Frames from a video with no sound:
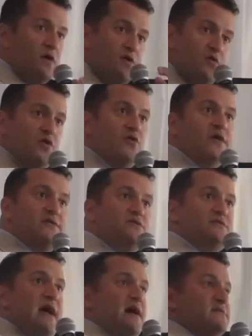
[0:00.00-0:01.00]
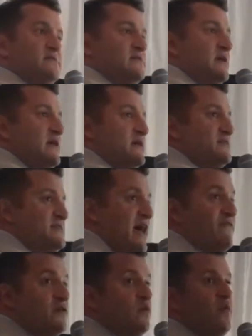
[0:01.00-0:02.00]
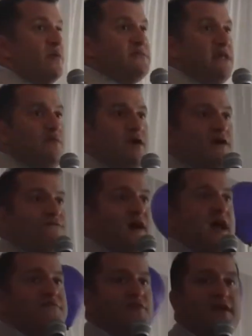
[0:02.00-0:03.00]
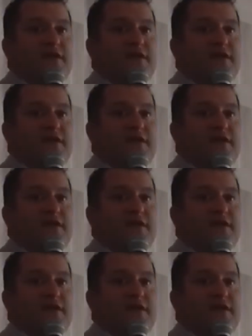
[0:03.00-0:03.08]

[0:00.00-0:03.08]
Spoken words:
grew in 2007 when we celebrate our 5-year